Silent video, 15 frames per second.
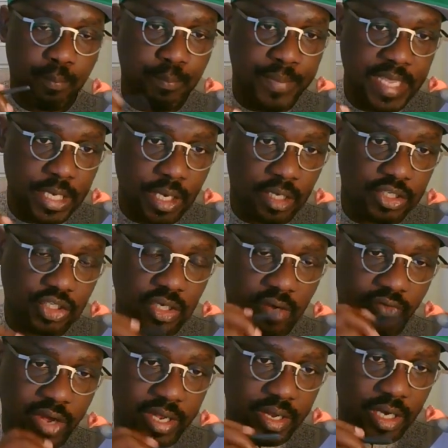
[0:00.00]
because
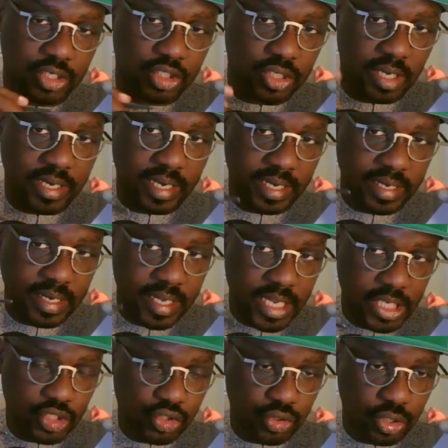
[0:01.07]
of reduction in
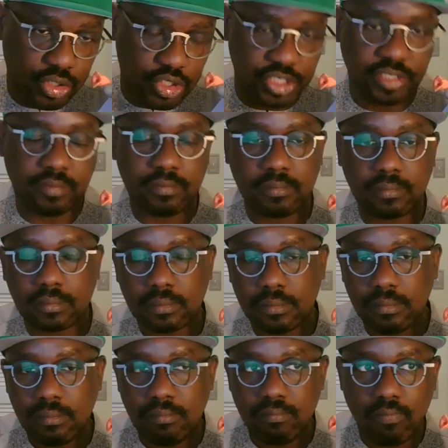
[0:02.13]
estrogen.
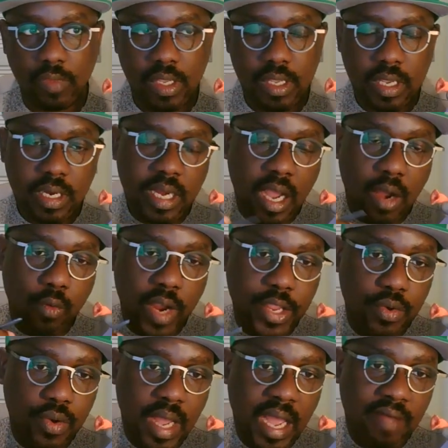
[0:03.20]
Now, when
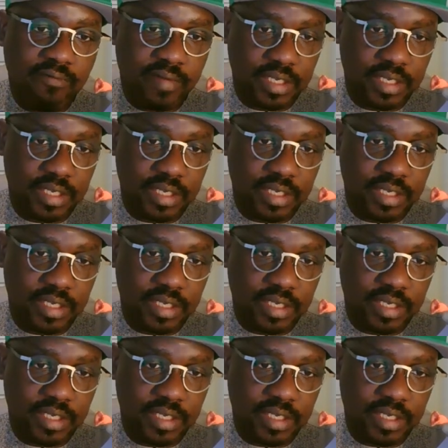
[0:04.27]
you have